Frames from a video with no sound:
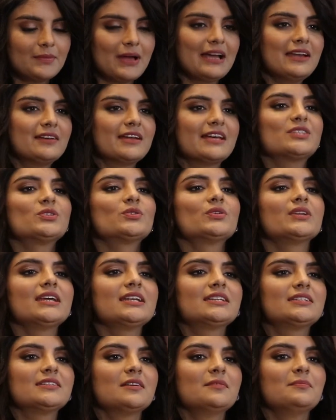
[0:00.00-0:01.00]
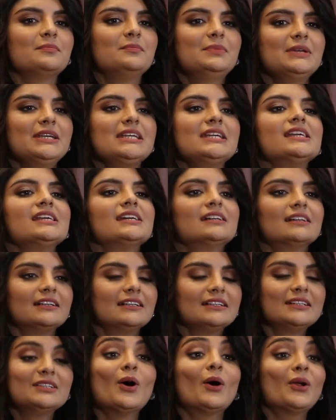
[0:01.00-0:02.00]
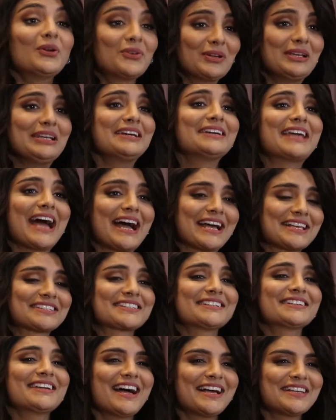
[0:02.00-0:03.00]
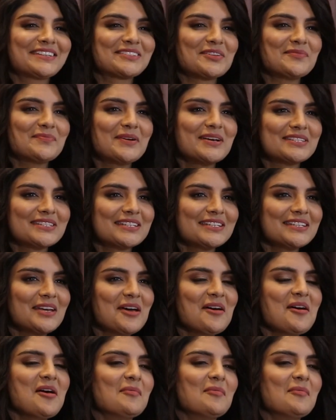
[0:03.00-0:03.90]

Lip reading: I resonate being. Not really a gangster person,